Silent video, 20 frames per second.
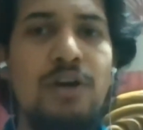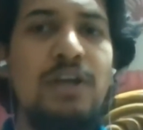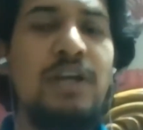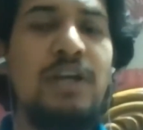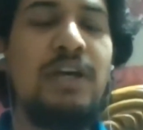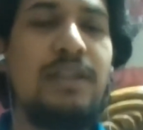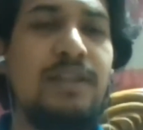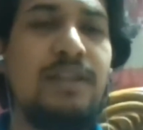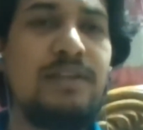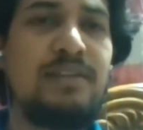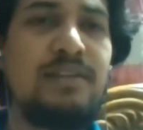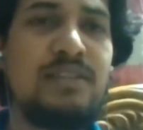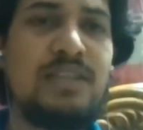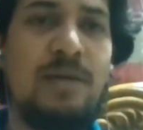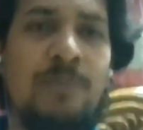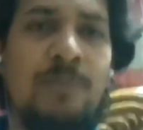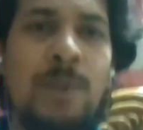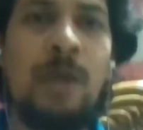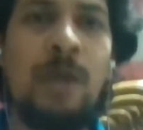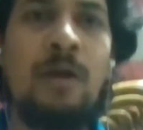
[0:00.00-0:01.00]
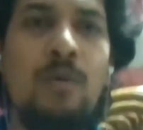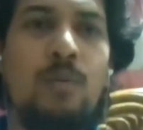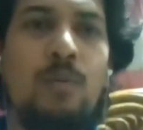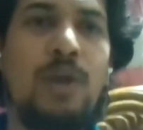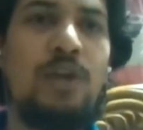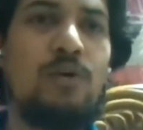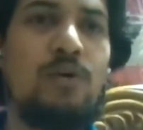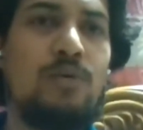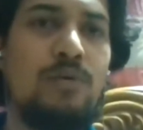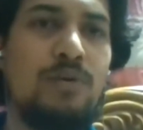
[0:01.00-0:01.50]
This is something when
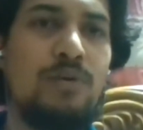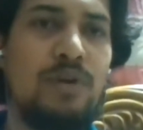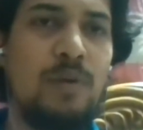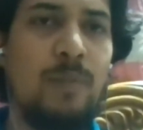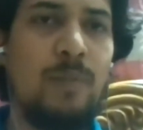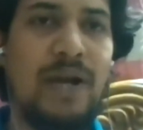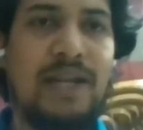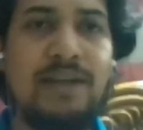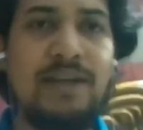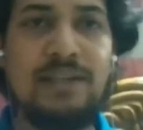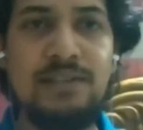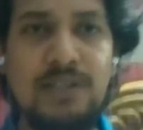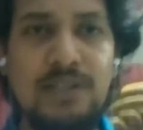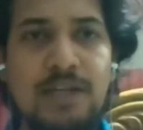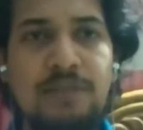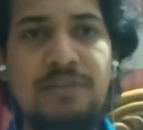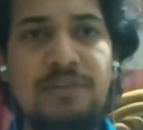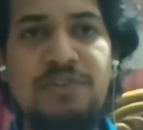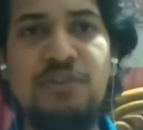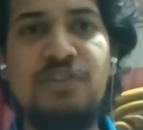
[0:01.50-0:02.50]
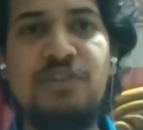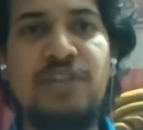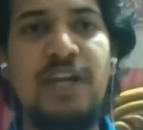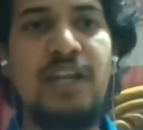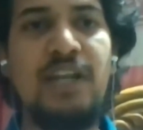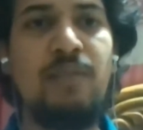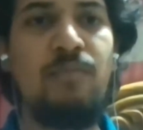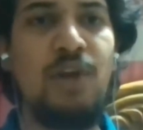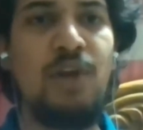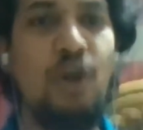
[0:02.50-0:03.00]
you remind these individuals that they
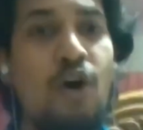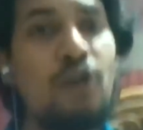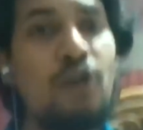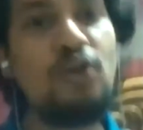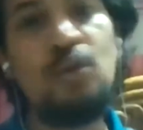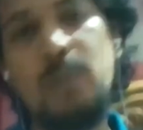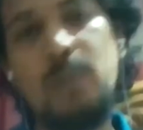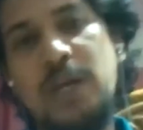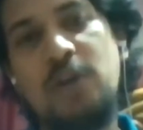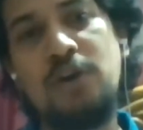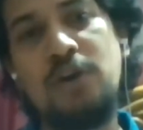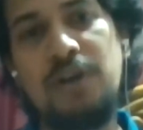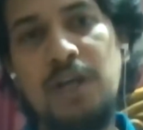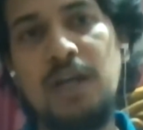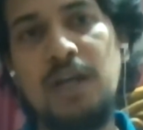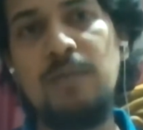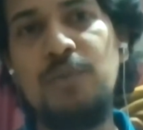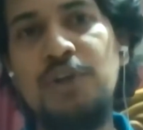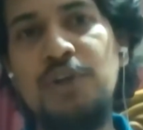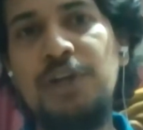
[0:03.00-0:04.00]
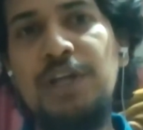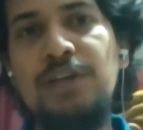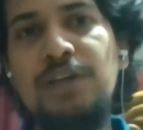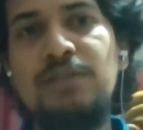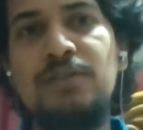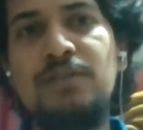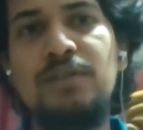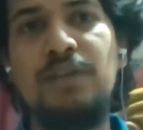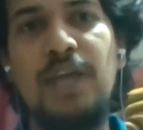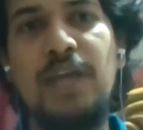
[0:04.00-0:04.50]
belong to minority communities,
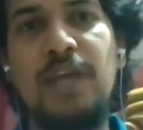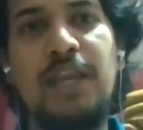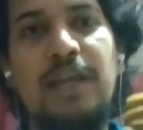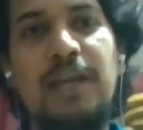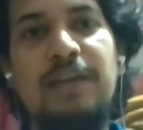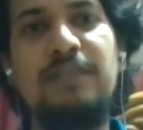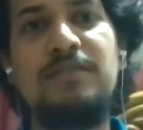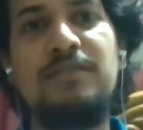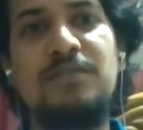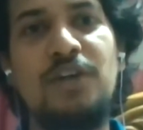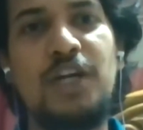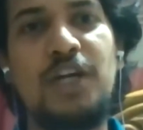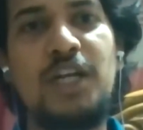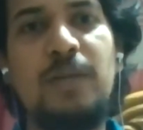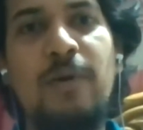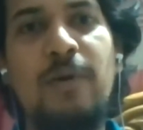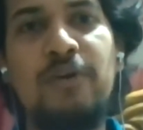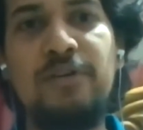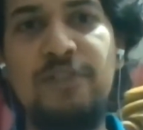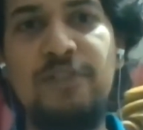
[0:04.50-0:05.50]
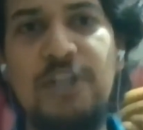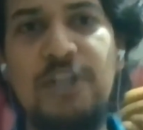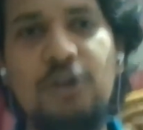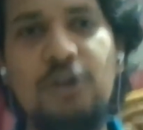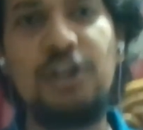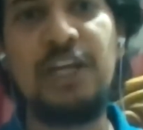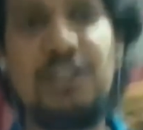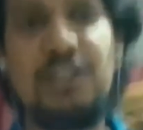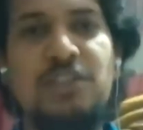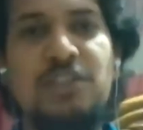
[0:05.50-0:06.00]
there is certain amount of
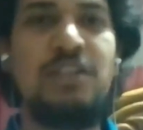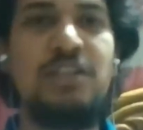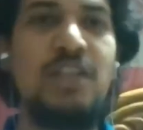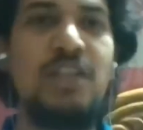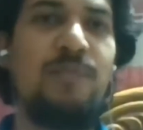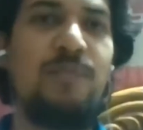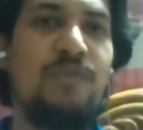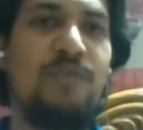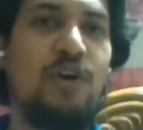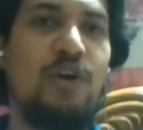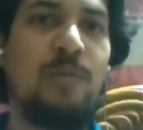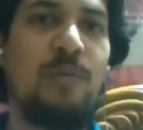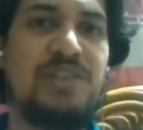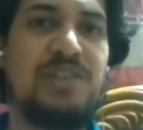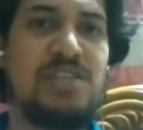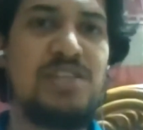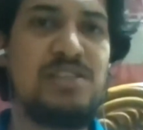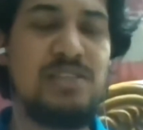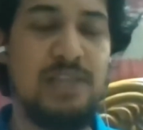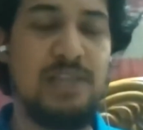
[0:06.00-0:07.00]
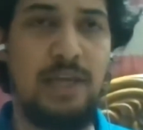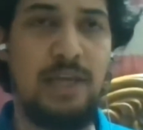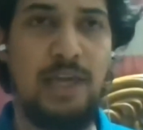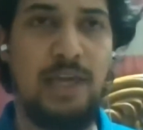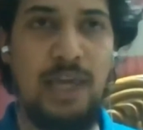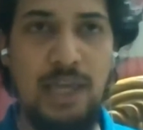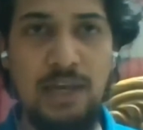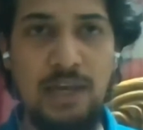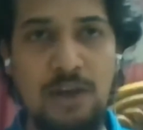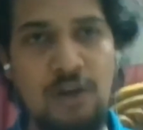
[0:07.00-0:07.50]
deterioration in their performances
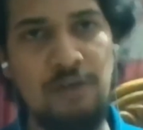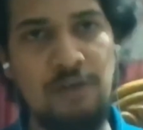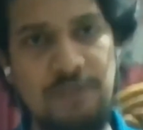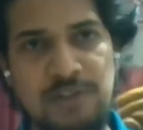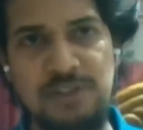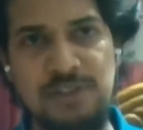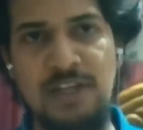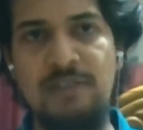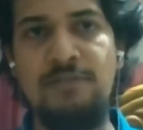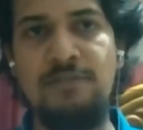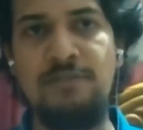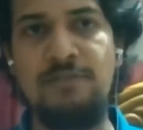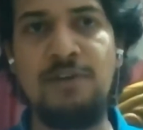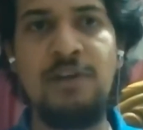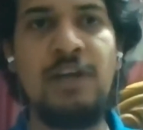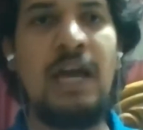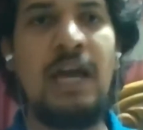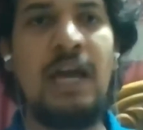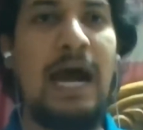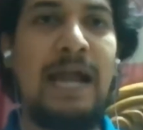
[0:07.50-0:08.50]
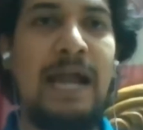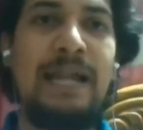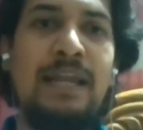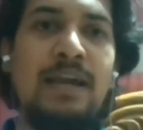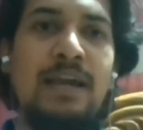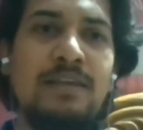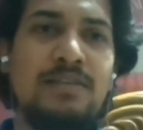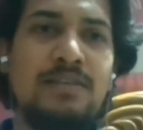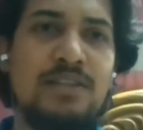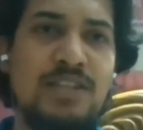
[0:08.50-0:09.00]
in and of itself.
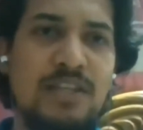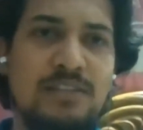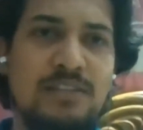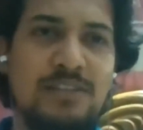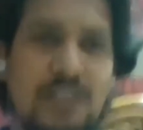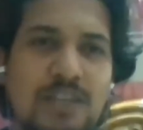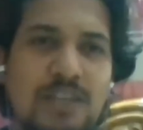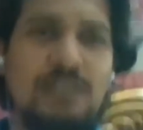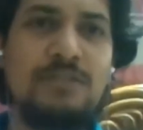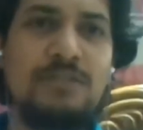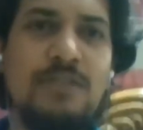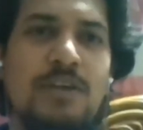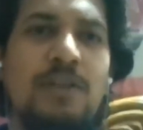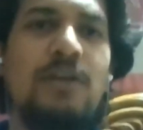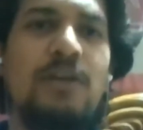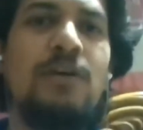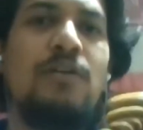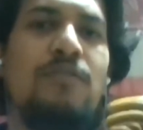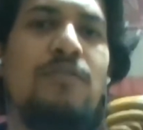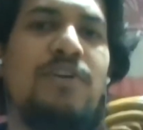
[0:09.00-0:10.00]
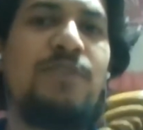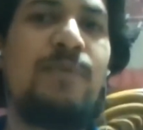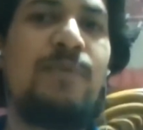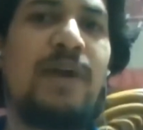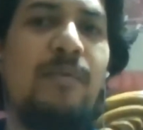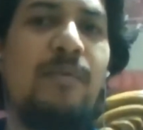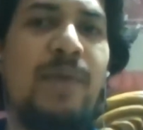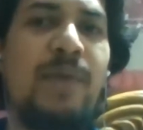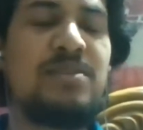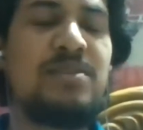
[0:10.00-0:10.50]
Ideas such as these, which
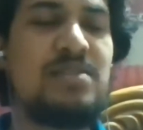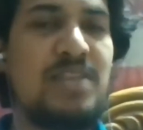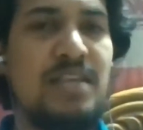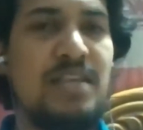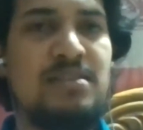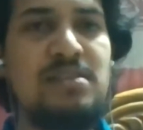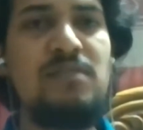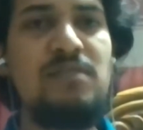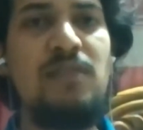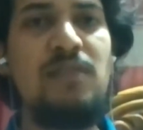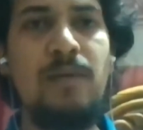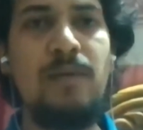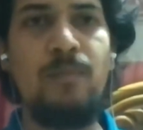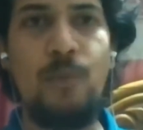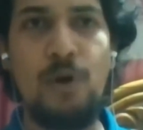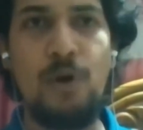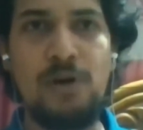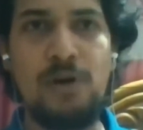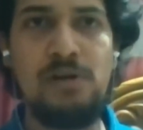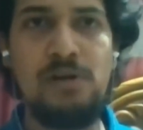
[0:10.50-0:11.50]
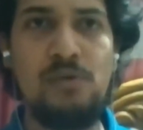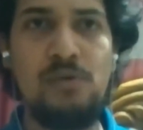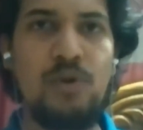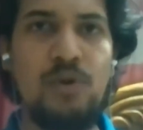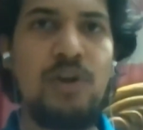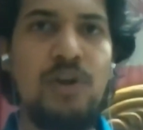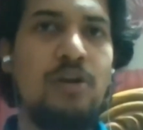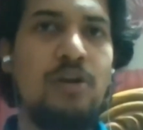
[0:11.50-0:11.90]
become extensively important when you're